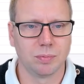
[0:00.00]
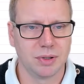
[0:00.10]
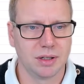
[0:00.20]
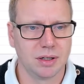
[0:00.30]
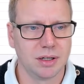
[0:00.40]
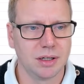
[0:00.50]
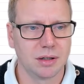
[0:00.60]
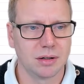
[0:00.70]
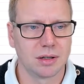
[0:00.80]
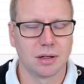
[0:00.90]
be
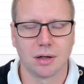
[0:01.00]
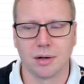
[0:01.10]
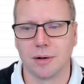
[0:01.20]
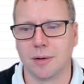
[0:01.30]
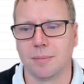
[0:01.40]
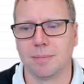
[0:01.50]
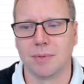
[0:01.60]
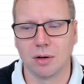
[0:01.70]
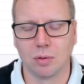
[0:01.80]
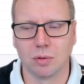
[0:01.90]
deleted,
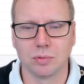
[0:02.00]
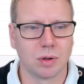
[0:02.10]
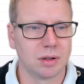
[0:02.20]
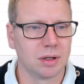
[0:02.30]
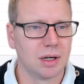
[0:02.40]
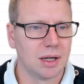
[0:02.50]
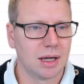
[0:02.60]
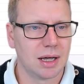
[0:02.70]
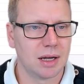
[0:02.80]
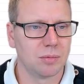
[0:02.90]
the old one,
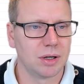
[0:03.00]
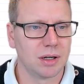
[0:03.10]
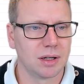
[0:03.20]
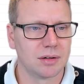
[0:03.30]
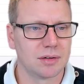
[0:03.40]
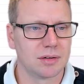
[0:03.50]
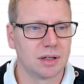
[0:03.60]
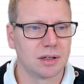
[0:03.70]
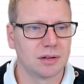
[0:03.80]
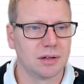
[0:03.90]
and we can
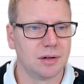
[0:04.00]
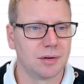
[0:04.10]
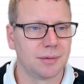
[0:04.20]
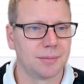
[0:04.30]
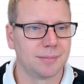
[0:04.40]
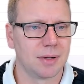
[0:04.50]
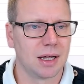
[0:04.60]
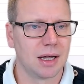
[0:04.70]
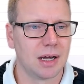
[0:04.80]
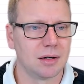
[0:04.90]
select here
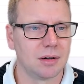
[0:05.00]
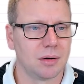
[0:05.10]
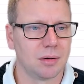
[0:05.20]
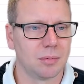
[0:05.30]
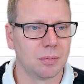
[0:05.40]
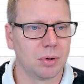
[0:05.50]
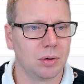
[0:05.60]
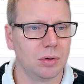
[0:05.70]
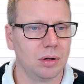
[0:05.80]
and poll